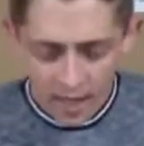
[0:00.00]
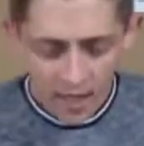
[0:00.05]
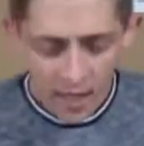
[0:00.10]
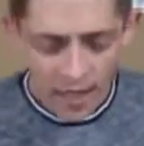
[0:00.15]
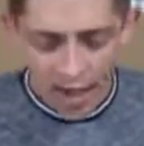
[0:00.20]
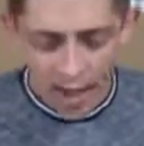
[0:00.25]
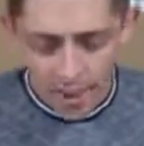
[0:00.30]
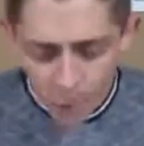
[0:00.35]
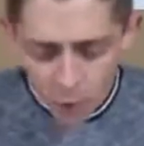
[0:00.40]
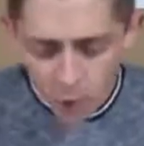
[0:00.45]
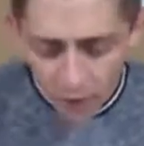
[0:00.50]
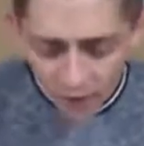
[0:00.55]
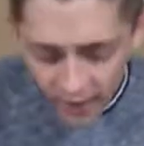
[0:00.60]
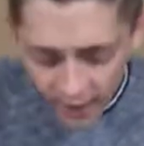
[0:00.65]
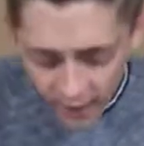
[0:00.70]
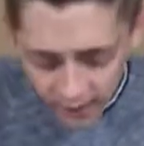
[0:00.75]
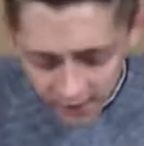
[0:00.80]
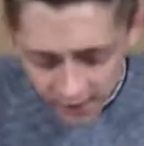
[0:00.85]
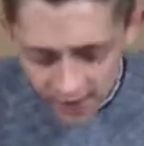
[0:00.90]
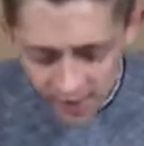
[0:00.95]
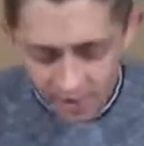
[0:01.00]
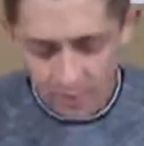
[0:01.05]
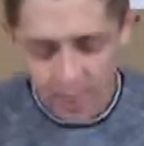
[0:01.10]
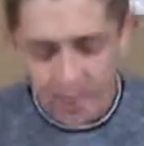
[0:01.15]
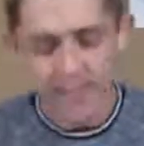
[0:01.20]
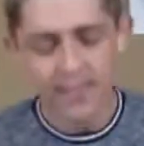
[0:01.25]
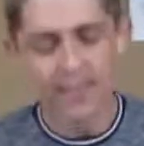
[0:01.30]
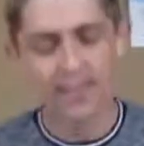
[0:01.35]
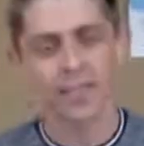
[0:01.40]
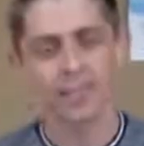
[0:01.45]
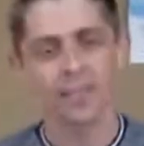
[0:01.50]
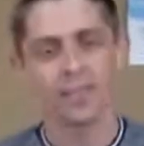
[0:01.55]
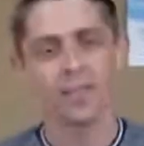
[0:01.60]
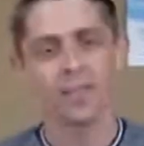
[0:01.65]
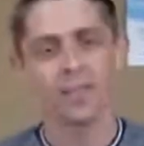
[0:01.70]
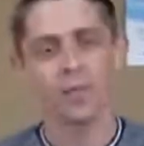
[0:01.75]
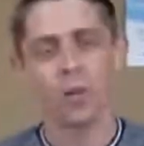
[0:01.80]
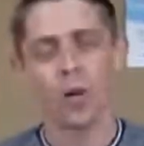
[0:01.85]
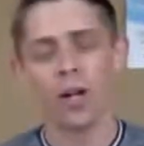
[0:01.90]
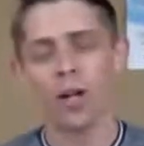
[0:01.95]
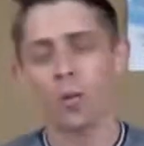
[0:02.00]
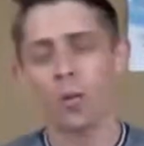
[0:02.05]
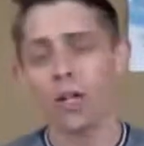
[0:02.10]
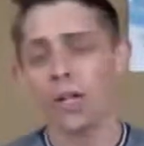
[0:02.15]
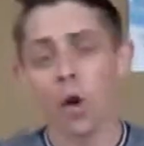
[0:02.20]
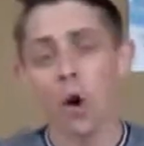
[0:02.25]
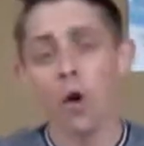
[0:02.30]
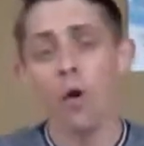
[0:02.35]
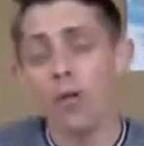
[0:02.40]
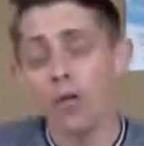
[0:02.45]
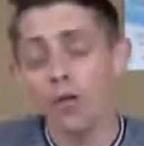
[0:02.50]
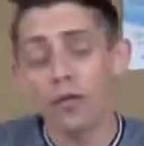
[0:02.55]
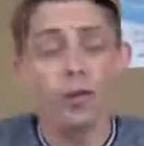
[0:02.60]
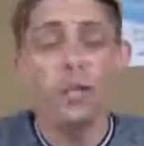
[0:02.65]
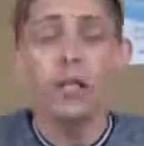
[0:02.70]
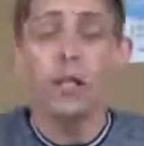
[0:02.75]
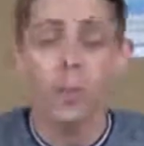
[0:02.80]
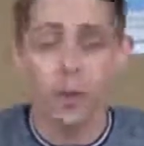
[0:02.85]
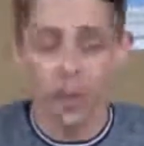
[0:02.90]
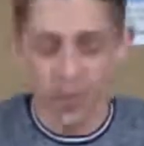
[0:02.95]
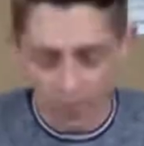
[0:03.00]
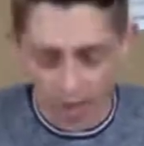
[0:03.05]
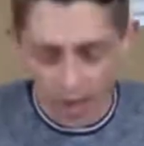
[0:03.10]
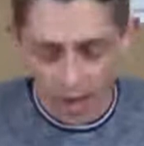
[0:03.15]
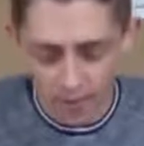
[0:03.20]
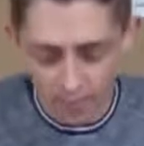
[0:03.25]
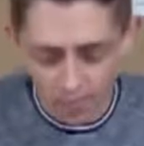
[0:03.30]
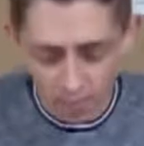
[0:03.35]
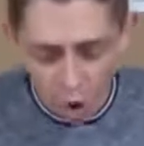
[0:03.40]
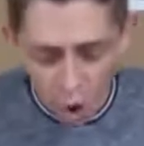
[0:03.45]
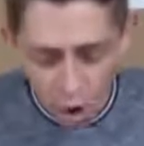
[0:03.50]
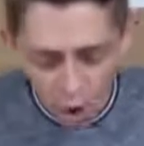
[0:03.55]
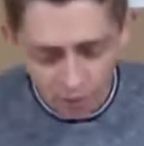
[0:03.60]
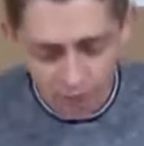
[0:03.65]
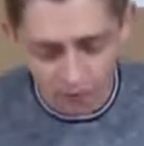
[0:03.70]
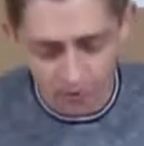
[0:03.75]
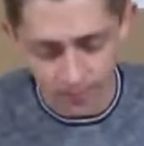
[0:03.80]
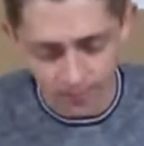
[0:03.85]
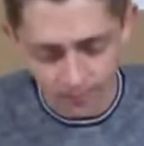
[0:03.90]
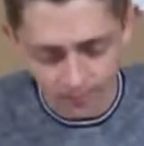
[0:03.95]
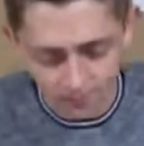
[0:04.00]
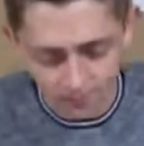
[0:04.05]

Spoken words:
and moving into spaces where we don't frequent that often.